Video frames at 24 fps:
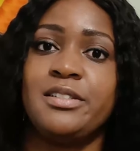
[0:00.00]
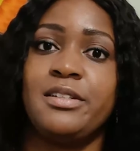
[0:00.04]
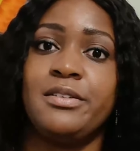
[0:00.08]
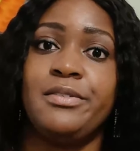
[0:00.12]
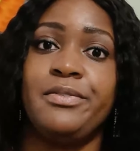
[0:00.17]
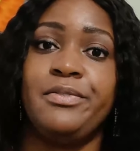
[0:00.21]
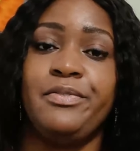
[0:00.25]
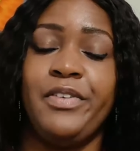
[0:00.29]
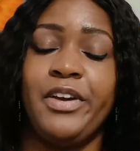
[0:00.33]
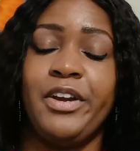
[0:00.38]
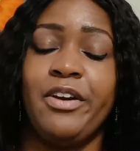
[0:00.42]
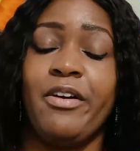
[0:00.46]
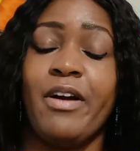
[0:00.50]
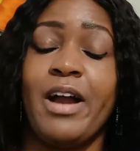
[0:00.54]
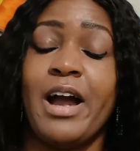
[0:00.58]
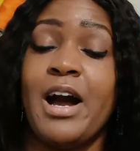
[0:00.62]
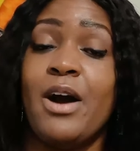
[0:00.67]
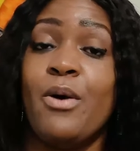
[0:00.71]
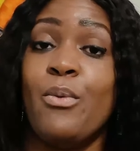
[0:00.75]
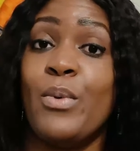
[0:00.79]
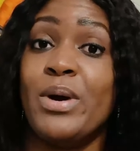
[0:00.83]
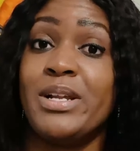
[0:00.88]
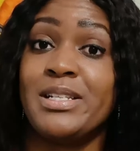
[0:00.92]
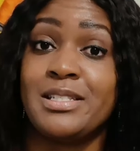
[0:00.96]
to figure
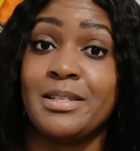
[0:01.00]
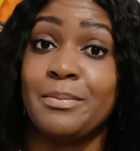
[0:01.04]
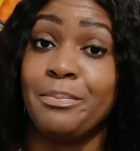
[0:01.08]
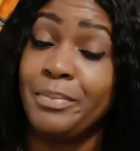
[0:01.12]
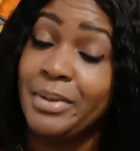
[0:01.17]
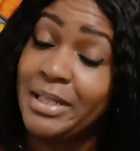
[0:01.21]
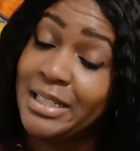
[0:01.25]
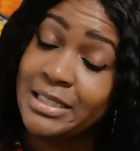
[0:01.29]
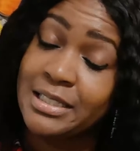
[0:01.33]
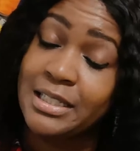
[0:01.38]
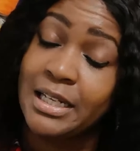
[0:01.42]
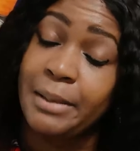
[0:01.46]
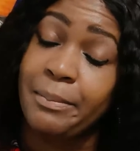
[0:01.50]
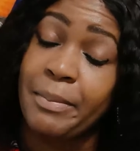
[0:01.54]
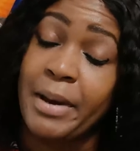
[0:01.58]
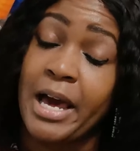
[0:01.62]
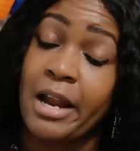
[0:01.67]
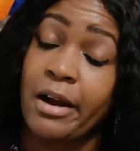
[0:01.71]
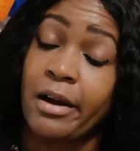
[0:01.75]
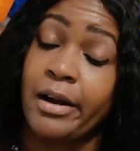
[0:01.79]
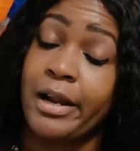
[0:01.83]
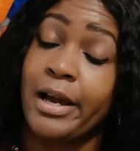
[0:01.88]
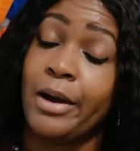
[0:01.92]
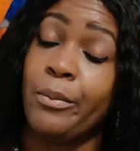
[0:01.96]
out what simplicity
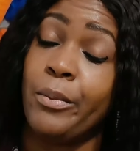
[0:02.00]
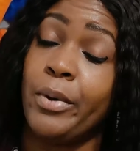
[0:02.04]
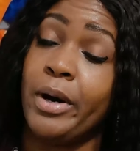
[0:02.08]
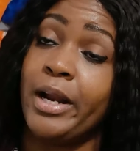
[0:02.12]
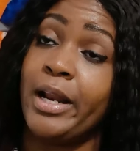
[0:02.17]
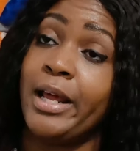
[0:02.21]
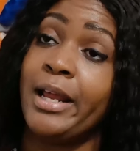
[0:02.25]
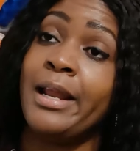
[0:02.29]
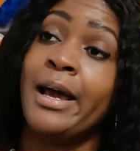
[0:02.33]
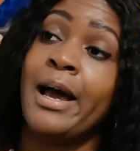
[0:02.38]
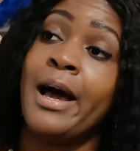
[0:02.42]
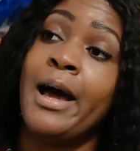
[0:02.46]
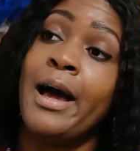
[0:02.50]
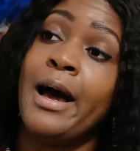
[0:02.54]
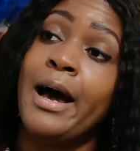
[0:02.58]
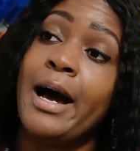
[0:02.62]
pattern I wanted